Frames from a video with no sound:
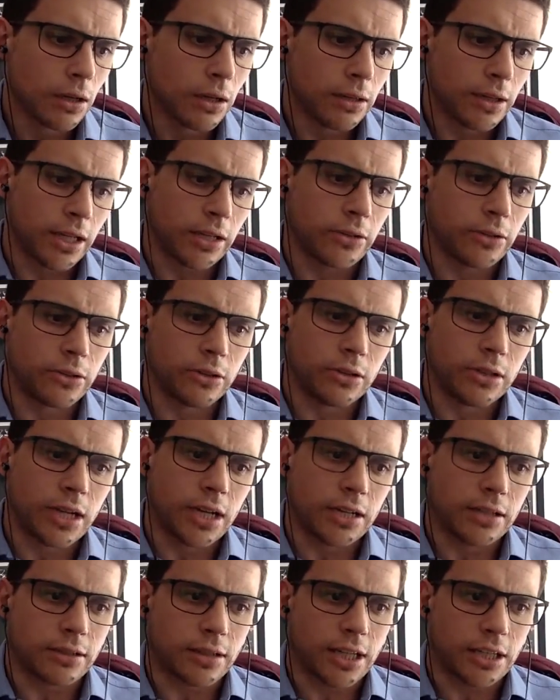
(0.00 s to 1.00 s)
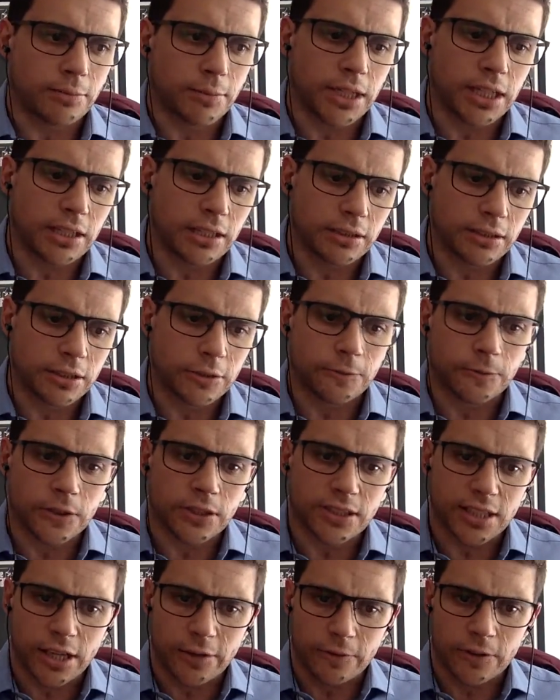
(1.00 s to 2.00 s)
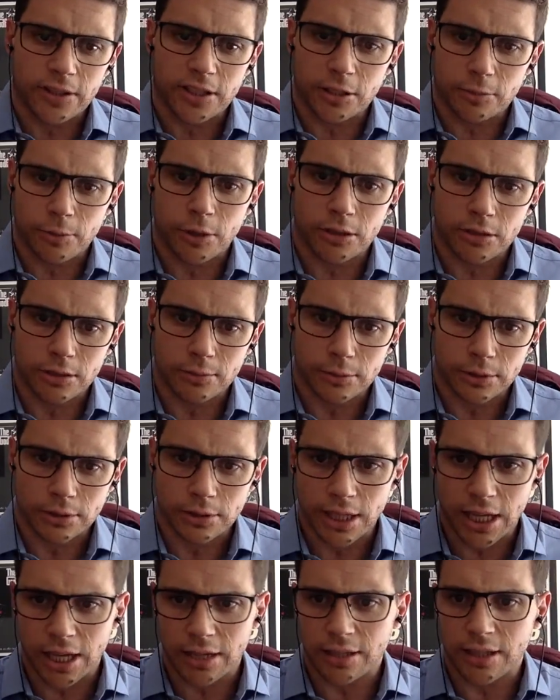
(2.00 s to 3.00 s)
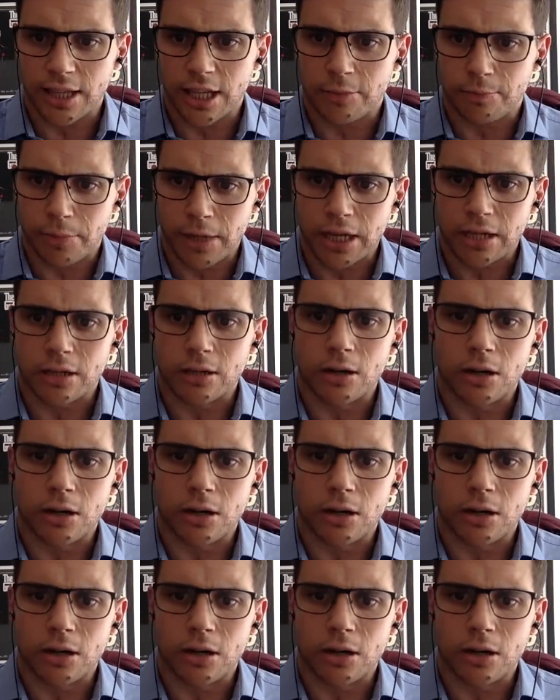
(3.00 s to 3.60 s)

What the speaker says: that could unite as many different South Africans as possible under that banner